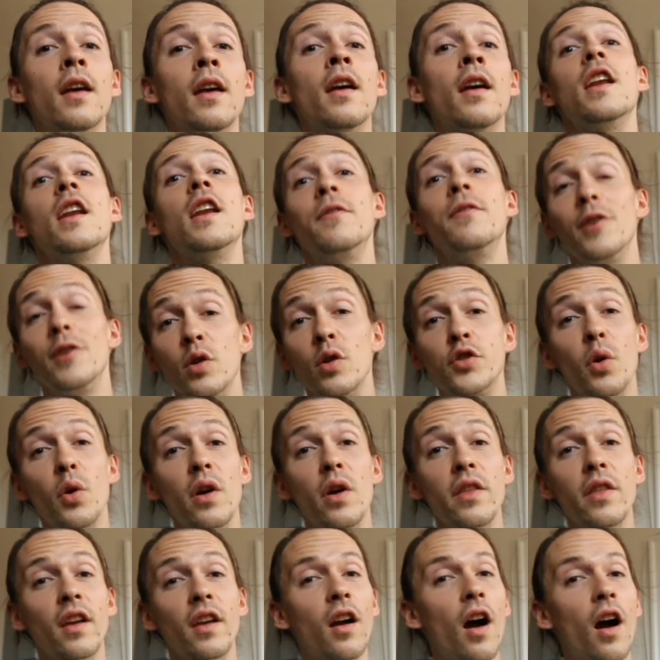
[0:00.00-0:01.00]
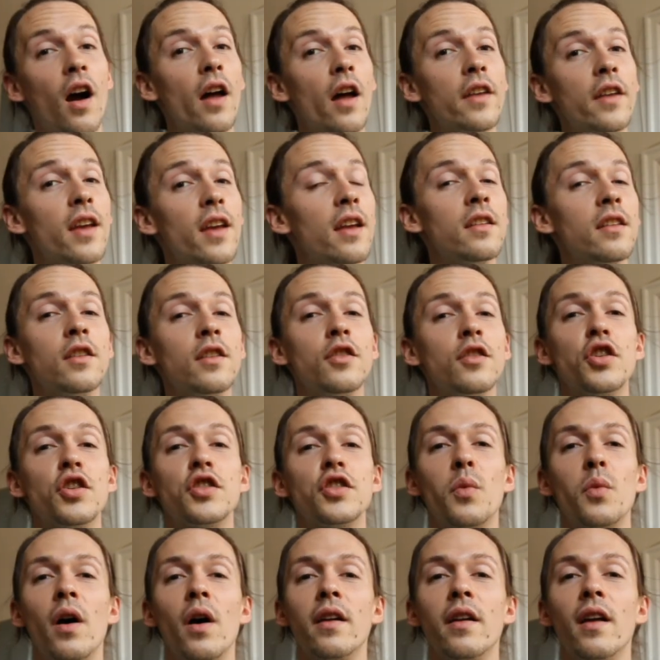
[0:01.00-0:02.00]
And if you enjoy the content and you
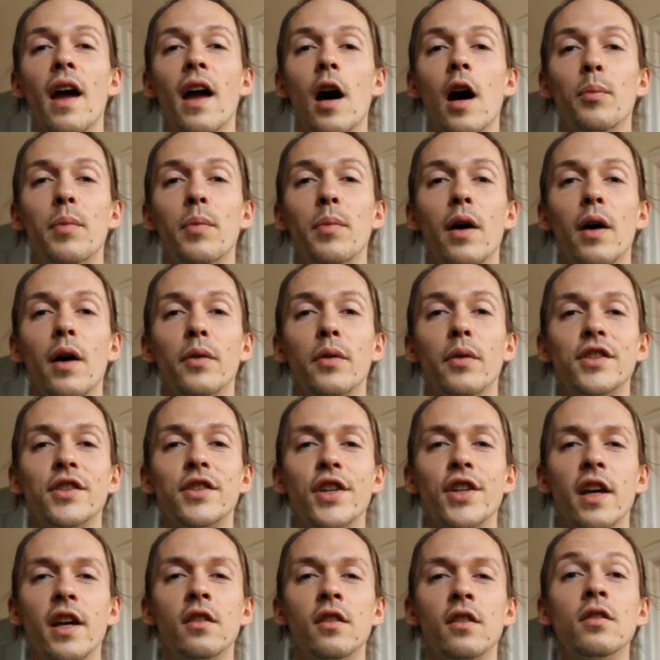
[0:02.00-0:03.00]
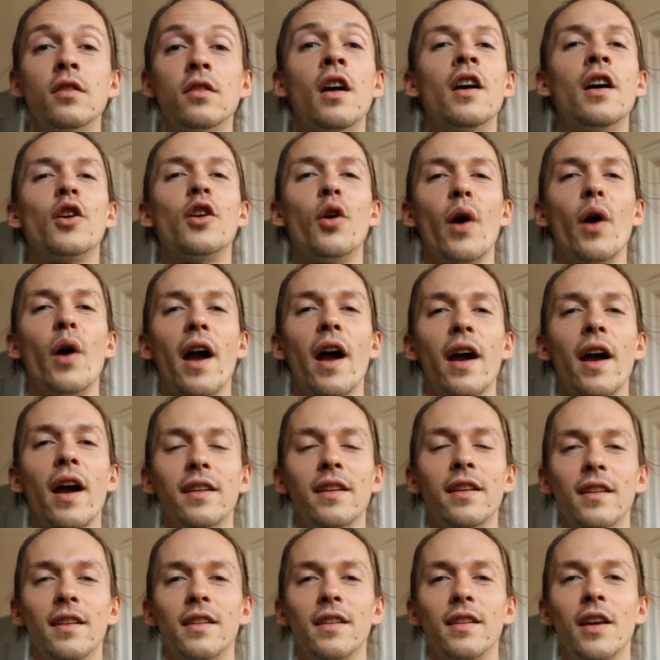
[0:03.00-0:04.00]
just want to help out the channel, go
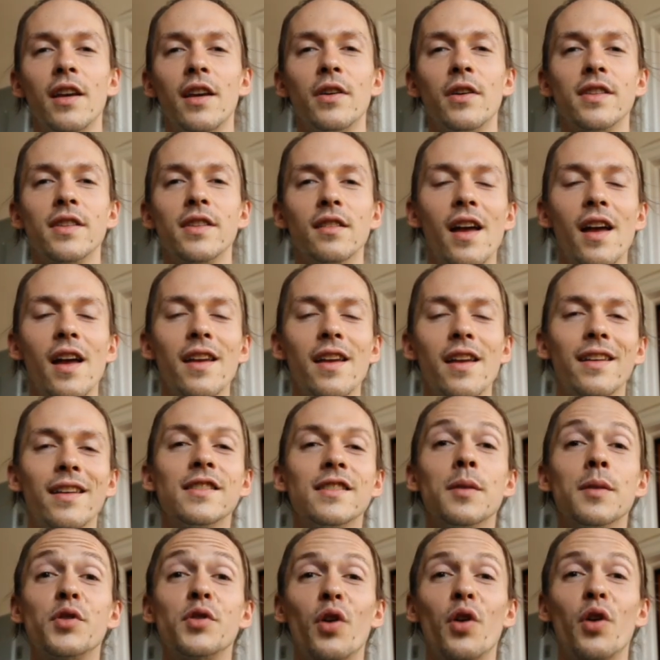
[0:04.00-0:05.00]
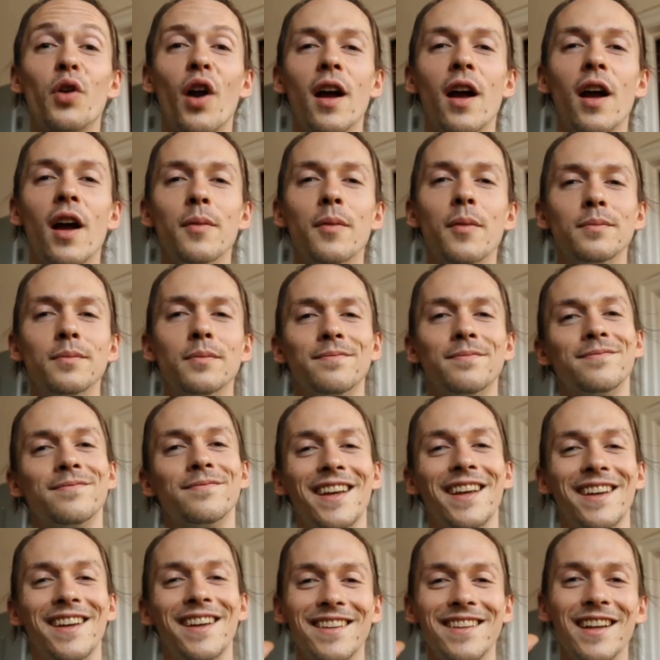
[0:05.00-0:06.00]
ahead, give us a like and subscribe.
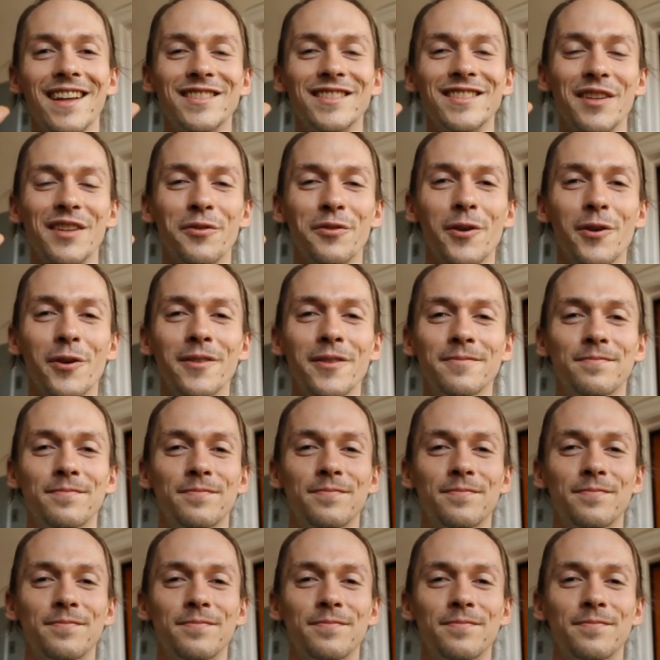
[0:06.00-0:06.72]
Thanks, everyone.